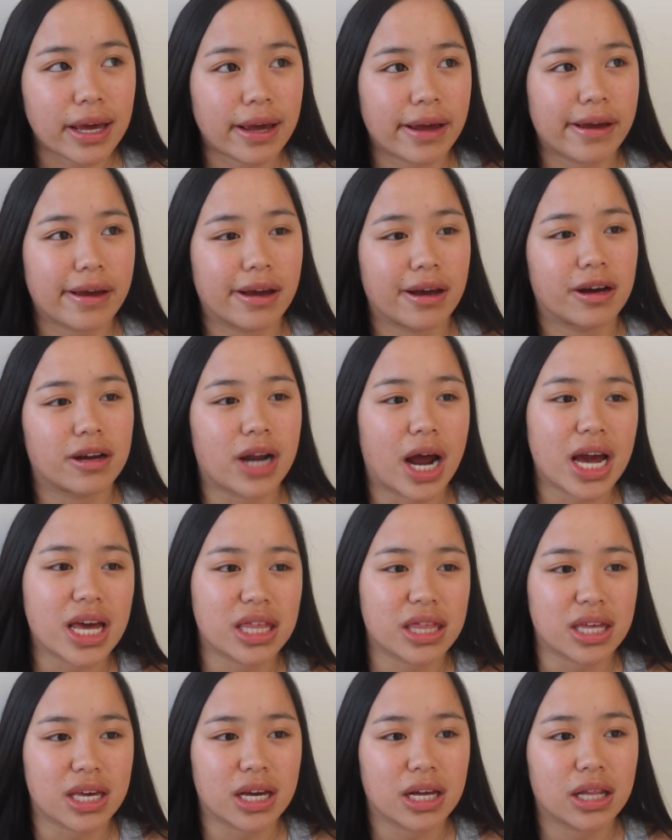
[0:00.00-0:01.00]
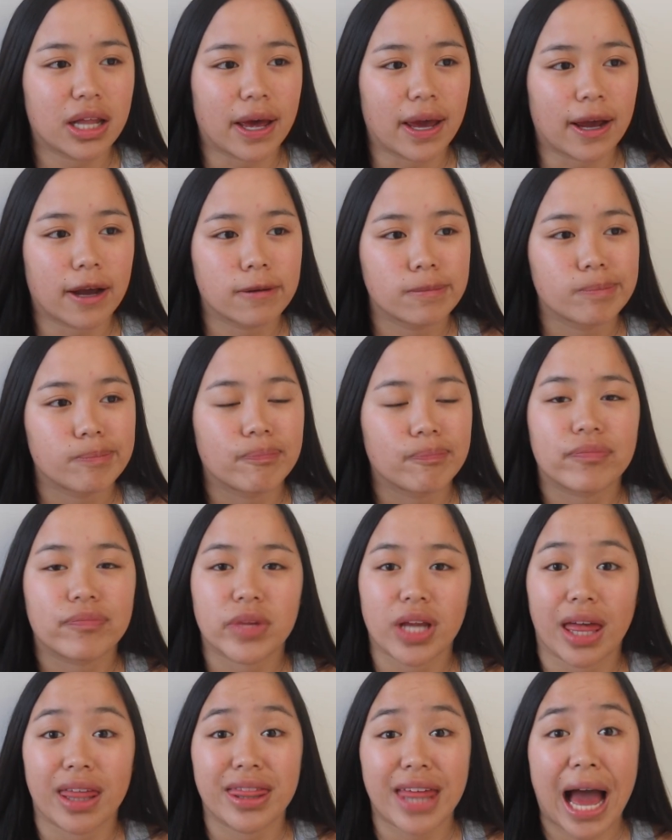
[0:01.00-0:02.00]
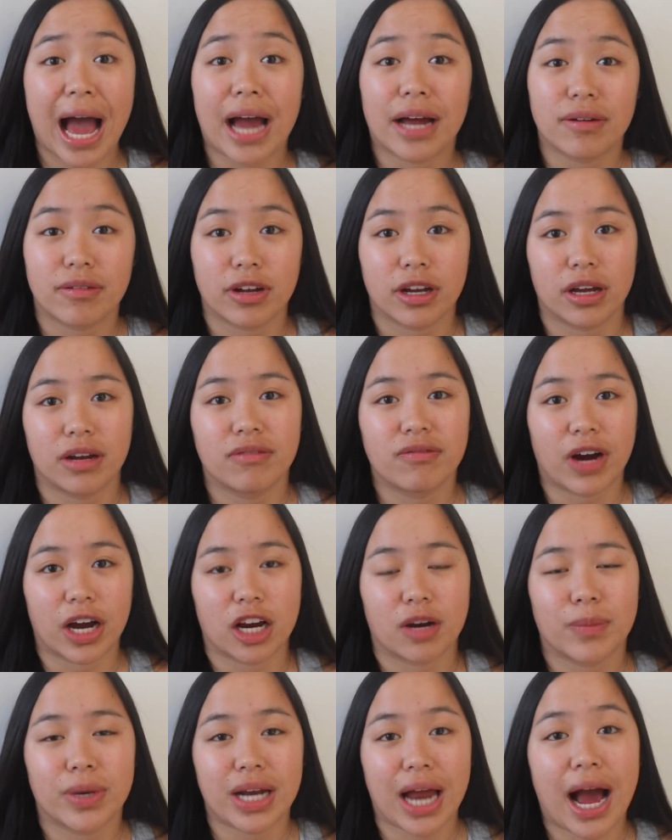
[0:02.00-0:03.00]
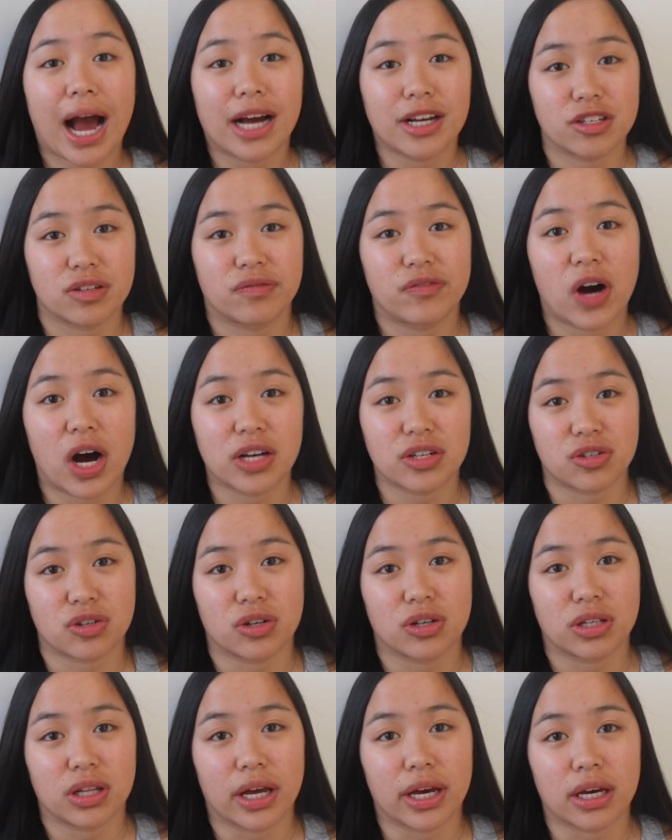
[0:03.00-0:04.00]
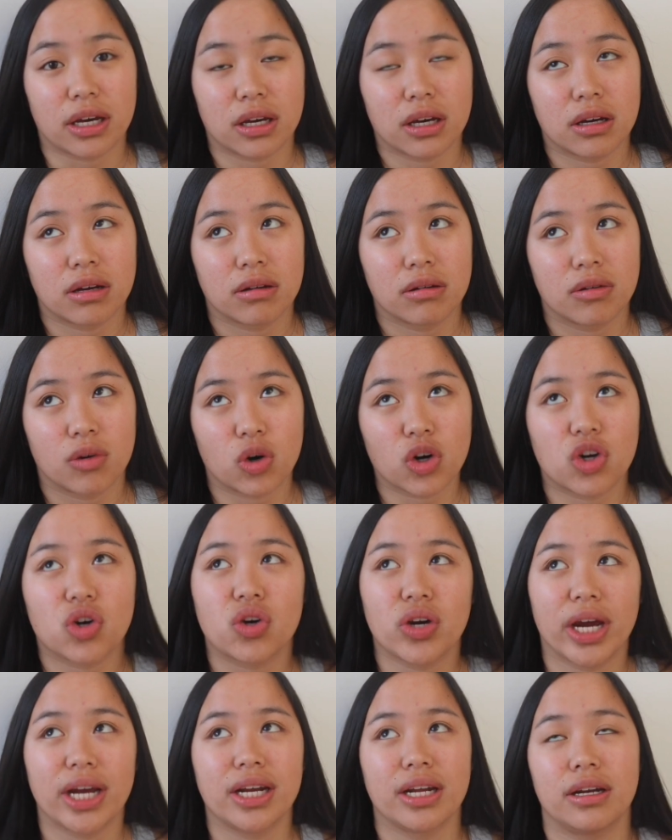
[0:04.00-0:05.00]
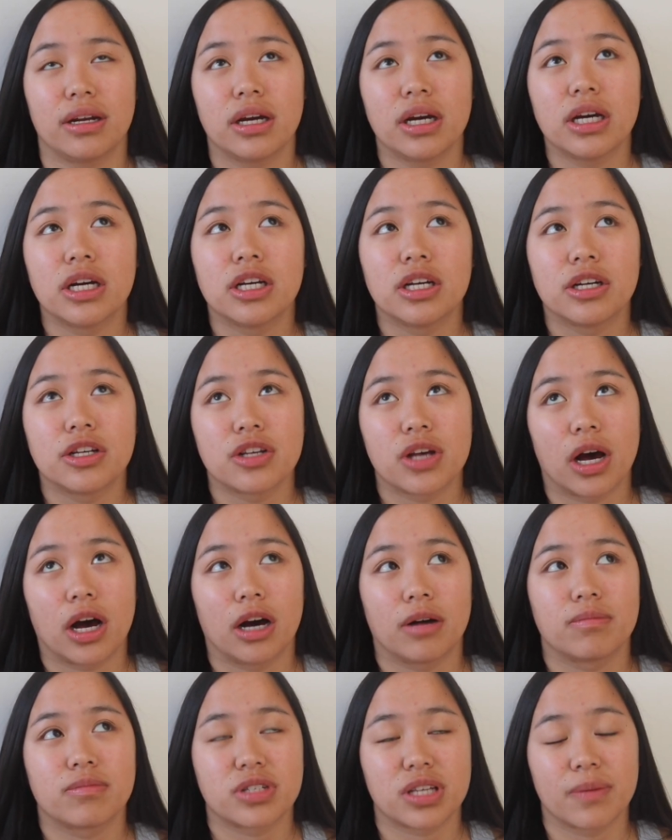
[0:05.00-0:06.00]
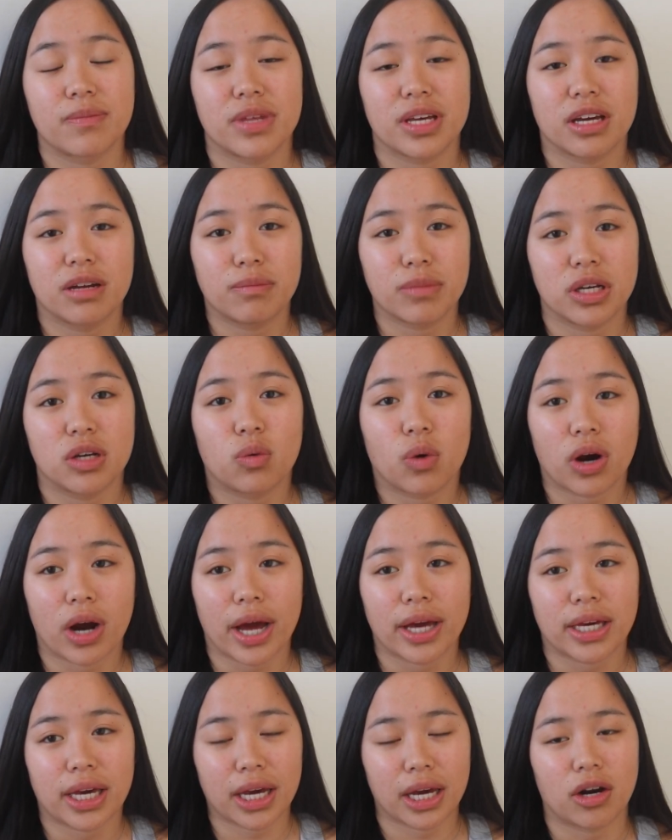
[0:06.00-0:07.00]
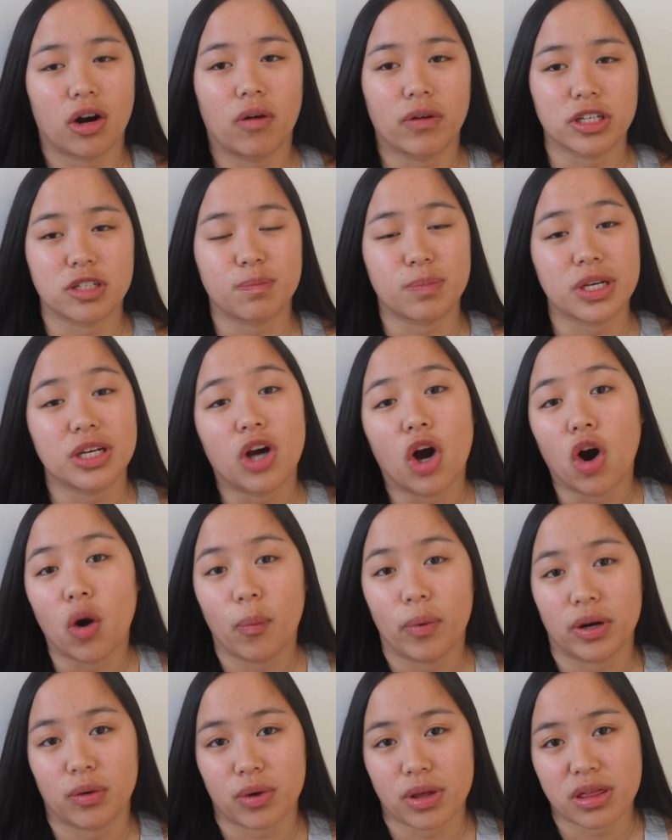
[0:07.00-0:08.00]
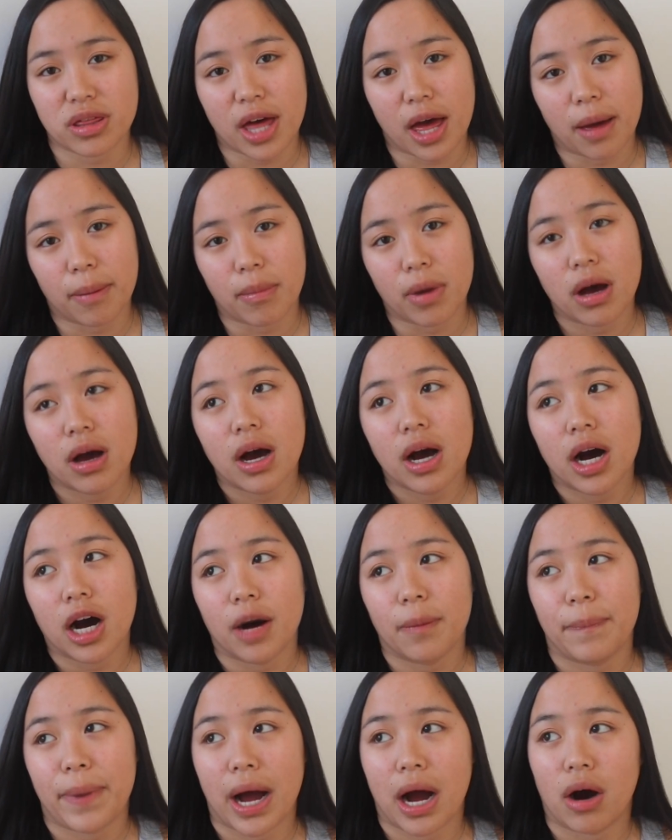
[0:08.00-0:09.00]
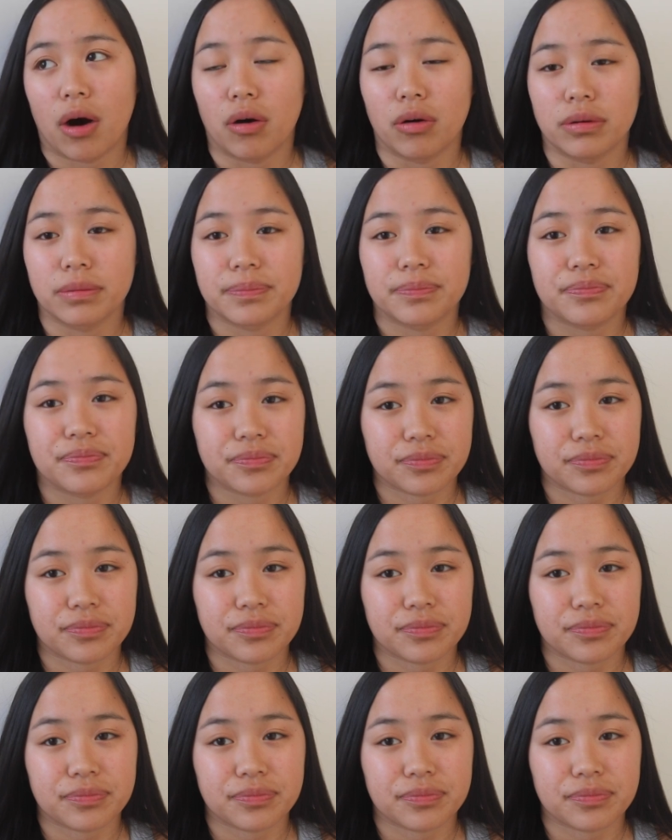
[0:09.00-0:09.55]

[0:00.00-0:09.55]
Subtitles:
And I think, like, that environment has fostered, like, or created something in me where I can't always be open with them about,